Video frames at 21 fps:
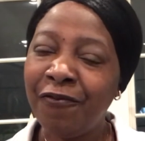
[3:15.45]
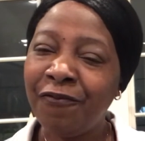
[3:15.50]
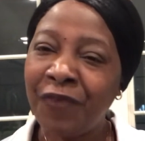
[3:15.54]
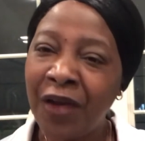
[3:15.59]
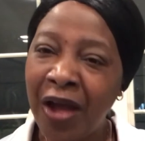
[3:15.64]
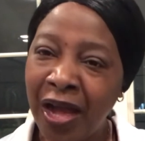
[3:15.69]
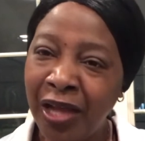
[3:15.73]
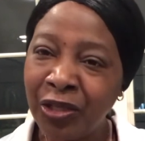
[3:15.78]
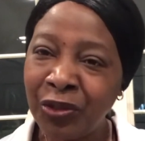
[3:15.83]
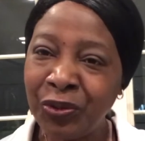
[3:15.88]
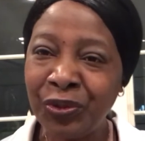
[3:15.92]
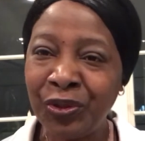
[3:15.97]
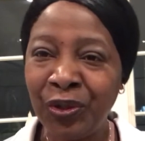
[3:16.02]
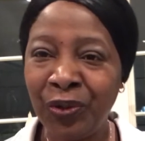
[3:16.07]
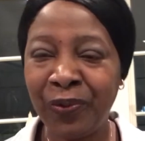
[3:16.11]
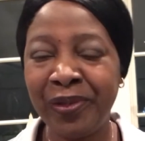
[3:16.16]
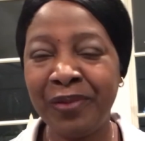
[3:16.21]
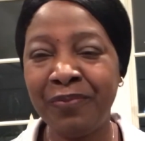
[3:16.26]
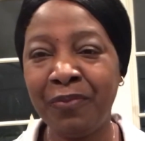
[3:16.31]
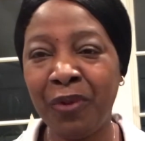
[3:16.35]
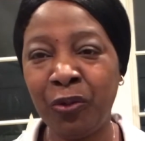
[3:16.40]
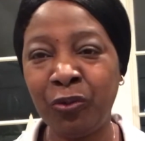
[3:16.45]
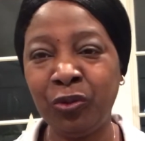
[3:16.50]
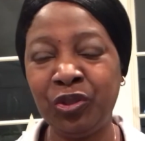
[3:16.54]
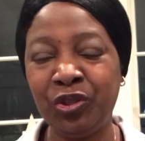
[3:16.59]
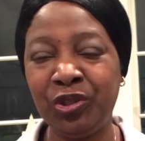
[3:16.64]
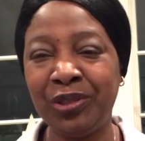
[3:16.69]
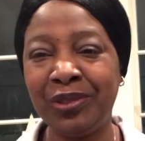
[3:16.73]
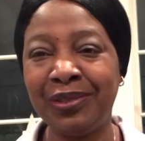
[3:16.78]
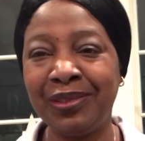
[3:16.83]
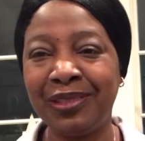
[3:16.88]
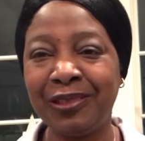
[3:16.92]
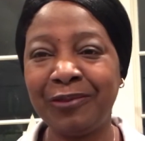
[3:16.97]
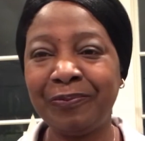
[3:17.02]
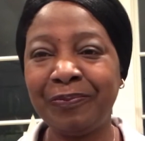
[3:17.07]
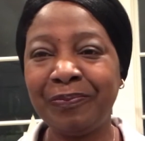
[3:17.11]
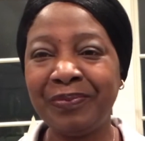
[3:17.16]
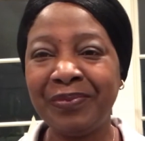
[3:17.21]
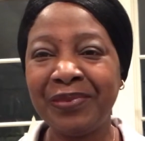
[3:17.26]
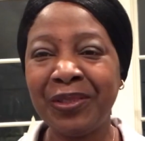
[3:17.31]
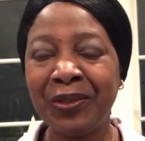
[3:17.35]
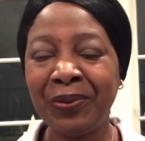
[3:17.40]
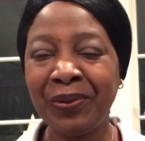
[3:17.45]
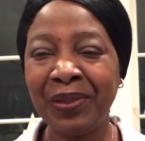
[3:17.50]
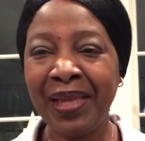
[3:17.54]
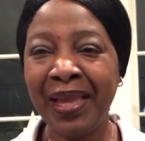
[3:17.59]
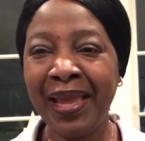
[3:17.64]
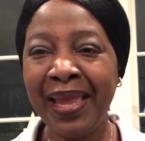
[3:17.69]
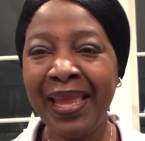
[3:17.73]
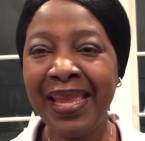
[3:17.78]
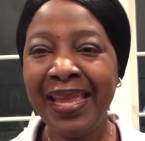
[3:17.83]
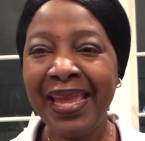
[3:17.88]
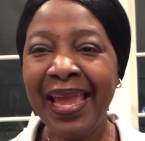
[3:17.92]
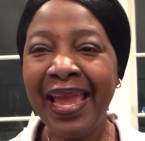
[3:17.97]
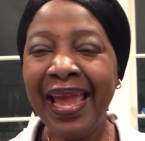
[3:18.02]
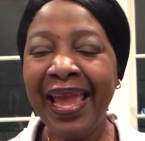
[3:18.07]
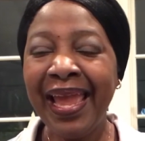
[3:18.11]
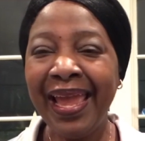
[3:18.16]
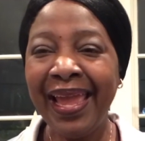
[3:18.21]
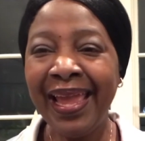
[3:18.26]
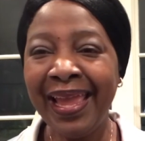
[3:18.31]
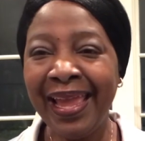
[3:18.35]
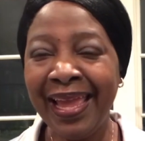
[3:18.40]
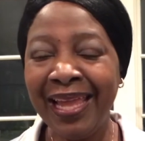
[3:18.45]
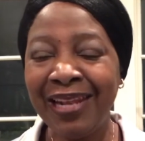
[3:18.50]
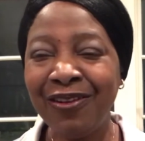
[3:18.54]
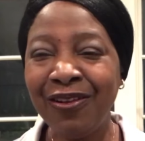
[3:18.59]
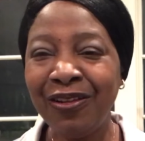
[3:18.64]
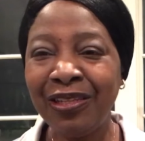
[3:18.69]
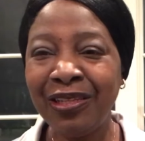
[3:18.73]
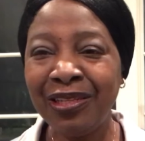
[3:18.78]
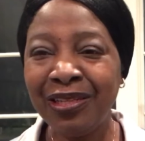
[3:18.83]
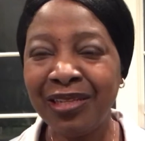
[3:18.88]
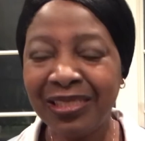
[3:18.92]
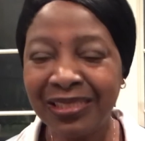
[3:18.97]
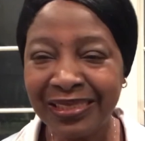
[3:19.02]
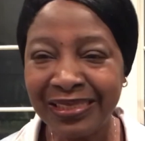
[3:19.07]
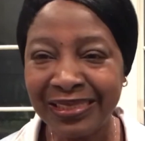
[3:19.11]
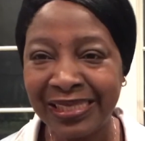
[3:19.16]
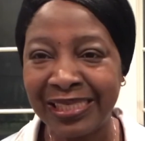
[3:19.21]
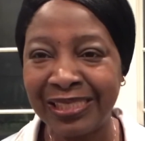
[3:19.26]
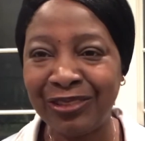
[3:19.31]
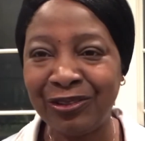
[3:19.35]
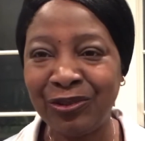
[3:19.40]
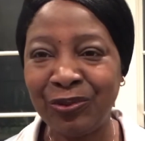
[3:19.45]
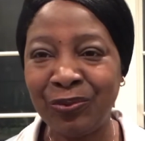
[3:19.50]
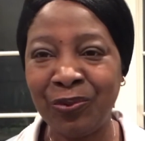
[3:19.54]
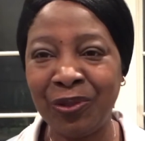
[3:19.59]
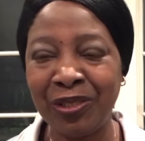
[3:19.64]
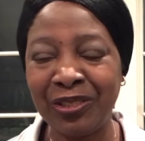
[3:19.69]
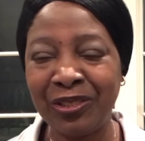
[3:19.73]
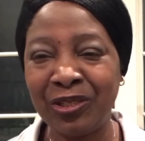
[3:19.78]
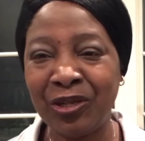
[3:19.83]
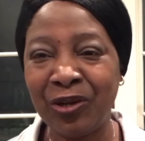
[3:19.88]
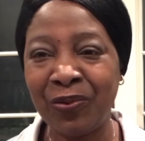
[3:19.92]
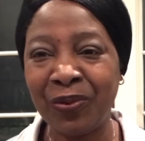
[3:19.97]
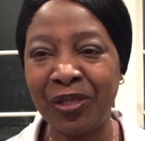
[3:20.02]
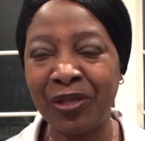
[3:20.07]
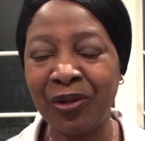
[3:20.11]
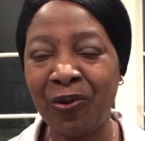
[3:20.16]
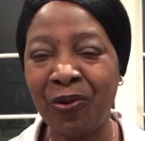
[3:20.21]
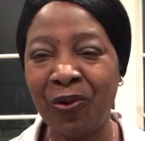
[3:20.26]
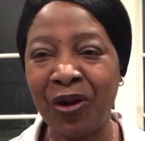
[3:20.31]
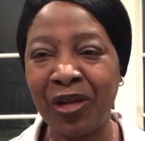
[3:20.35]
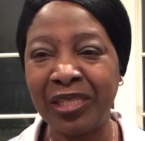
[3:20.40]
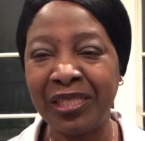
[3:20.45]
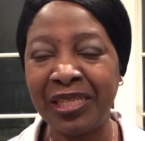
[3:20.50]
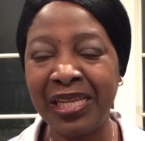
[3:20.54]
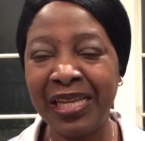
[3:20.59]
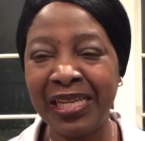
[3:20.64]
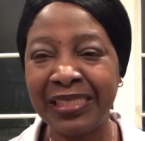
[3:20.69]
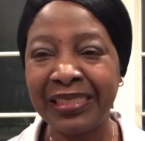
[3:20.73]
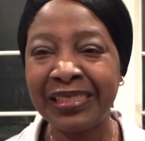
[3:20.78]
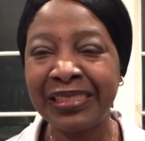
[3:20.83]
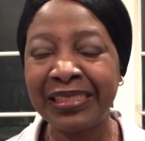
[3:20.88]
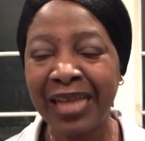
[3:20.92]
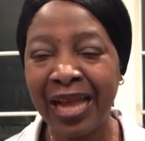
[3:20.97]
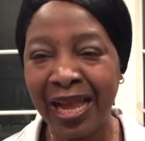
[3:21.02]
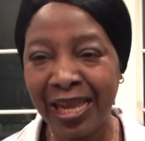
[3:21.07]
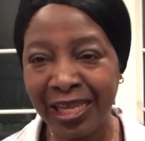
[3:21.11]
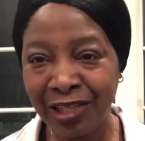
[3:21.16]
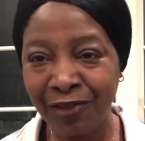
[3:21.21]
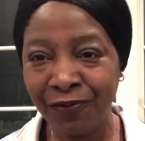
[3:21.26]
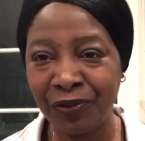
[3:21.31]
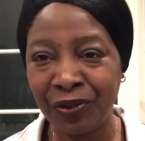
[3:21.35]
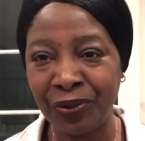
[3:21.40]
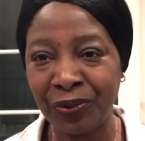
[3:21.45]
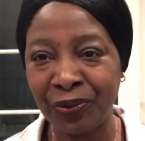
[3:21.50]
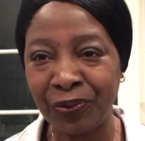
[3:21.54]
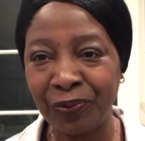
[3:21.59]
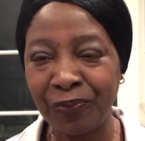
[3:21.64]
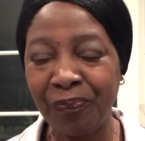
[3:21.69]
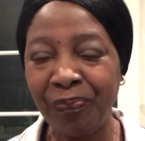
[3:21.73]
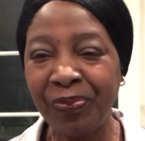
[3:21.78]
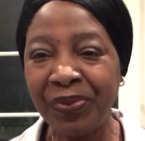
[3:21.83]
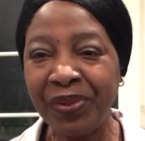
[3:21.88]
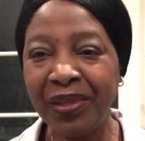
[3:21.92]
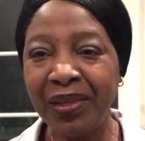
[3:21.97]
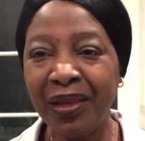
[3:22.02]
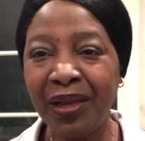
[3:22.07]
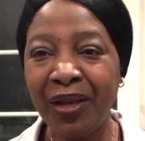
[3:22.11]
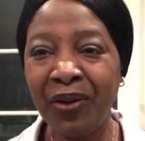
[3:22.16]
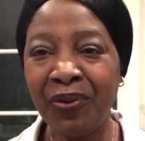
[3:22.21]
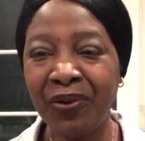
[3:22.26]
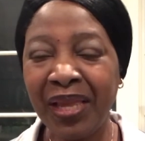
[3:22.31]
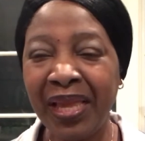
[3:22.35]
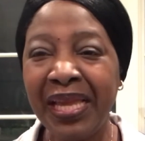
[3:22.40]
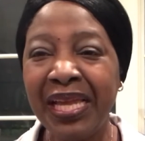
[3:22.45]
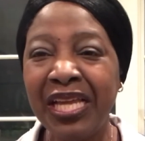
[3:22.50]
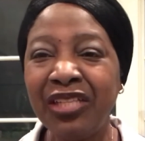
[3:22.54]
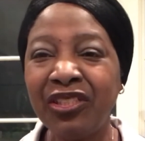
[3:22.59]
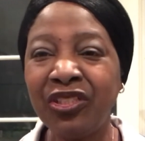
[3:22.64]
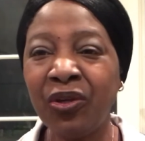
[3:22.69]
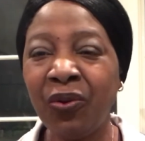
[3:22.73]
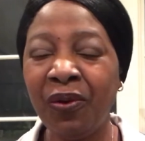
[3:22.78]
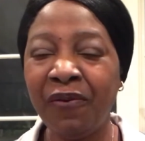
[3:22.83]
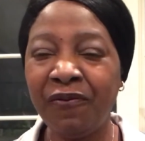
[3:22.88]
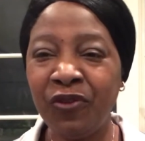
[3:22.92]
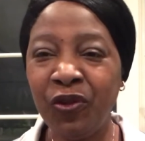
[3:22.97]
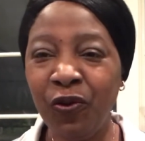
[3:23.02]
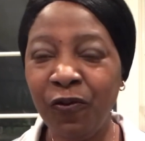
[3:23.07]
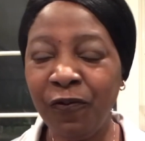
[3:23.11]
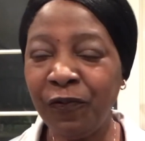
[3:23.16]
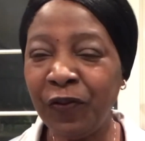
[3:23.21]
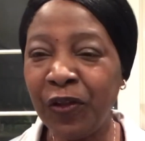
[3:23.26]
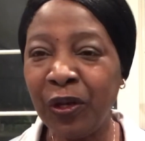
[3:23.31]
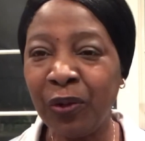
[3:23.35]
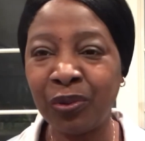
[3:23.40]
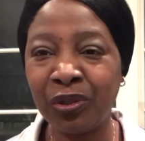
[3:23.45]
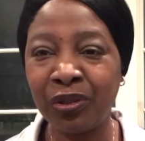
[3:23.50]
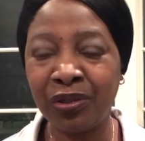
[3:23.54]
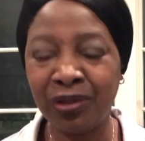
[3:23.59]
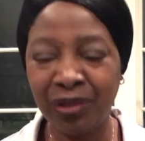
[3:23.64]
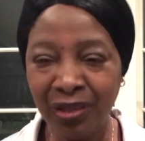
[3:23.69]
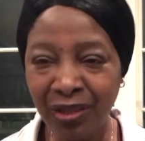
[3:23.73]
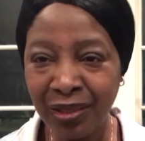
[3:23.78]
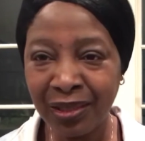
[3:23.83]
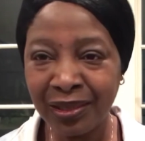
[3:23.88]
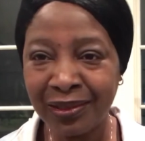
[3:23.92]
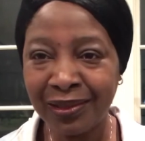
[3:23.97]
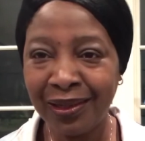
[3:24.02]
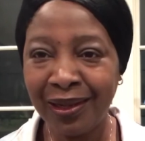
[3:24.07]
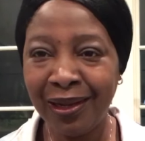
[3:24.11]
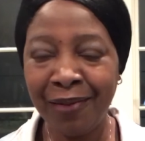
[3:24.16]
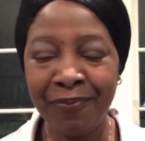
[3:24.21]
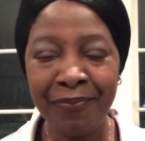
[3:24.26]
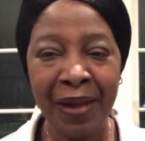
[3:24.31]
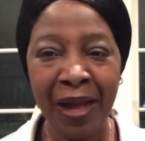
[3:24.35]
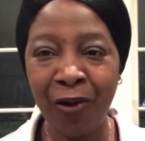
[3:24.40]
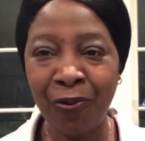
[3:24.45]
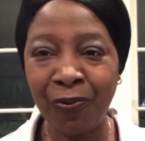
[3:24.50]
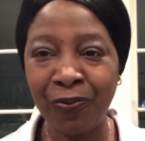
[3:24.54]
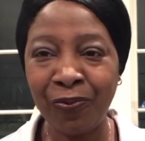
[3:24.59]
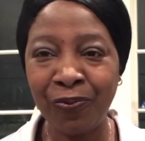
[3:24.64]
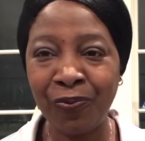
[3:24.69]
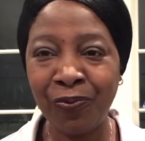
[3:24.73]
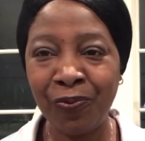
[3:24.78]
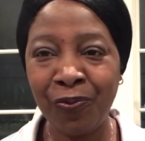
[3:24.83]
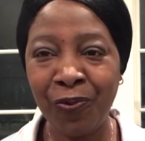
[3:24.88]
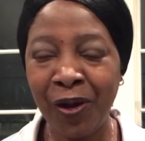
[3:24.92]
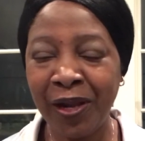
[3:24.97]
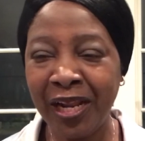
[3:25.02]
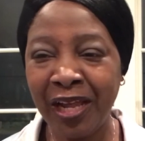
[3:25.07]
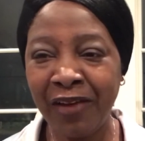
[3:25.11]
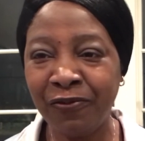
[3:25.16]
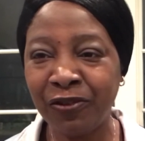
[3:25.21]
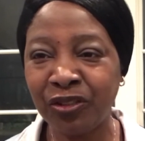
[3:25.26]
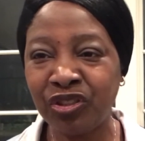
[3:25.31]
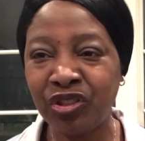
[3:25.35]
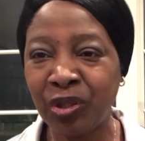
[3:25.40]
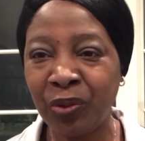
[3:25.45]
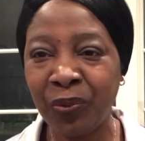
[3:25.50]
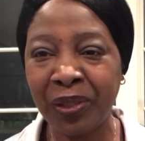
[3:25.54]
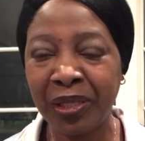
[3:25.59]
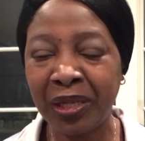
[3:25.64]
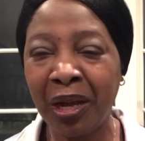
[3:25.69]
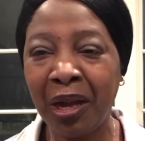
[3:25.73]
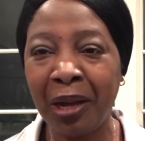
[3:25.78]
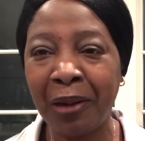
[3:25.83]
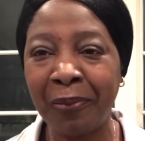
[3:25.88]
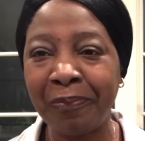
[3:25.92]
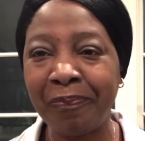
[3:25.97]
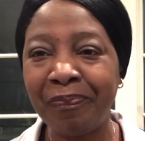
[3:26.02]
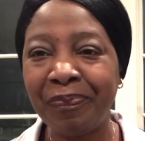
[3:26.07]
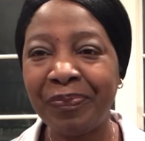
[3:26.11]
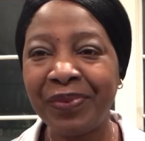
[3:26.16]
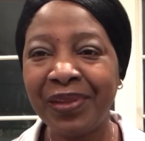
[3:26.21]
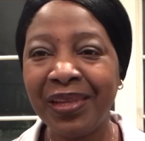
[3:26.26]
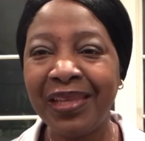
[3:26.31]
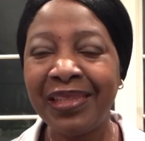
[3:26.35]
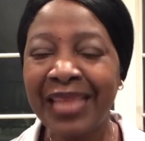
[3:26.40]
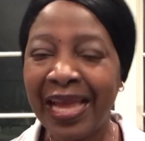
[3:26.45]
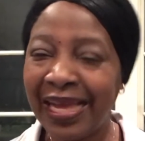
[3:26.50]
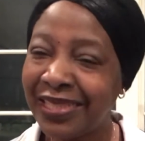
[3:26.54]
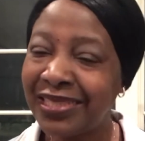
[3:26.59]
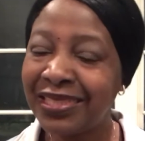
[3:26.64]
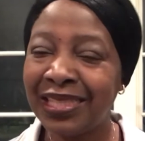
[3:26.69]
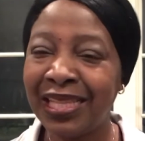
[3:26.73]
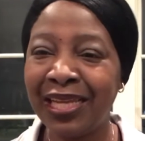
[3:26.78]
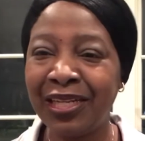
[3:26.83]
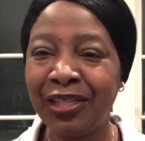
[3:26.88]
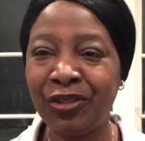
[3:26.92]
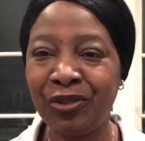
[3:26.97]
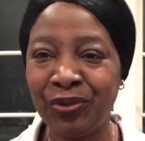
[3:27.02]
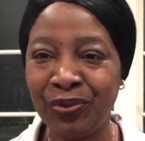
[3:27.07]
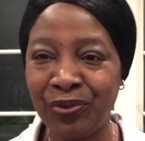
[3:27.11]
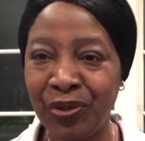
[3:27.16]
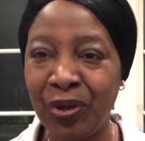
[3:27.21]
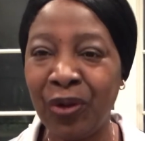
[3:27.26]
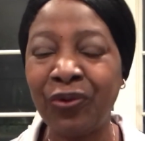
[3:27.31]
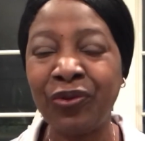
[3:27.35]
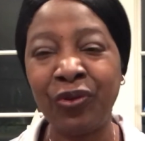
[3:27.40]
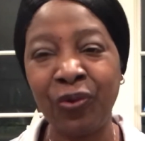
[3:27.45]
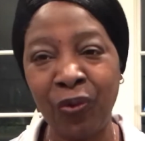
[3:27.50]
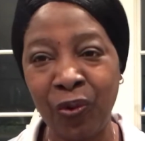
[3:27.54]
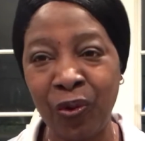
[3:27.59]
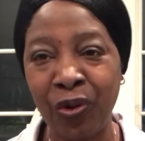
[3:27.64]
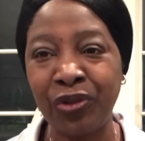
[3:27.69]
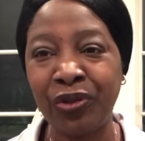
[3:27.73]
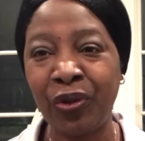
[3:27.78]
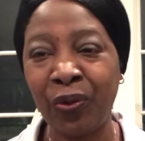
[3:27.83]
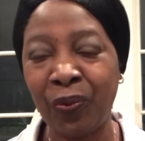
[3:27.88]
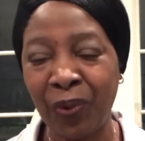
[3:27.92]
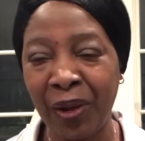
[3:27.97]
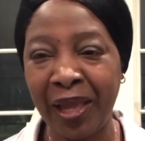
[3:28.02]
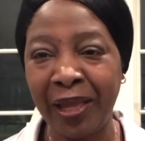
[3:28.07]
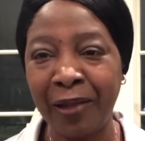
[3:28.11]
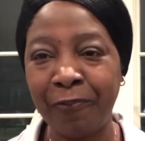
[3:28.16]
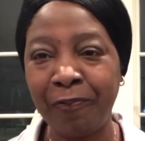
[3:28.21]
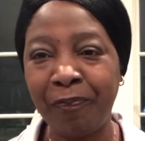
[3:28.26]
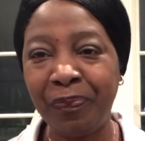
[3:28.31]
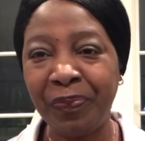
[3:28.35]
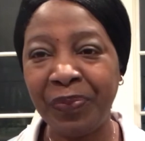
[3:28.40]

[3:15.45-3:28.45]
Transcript: Follow your emotions, okay? And listen to what's going on inside of you. Okay, so if you feel good about whatever's showing up, that's letting you know you're on your way.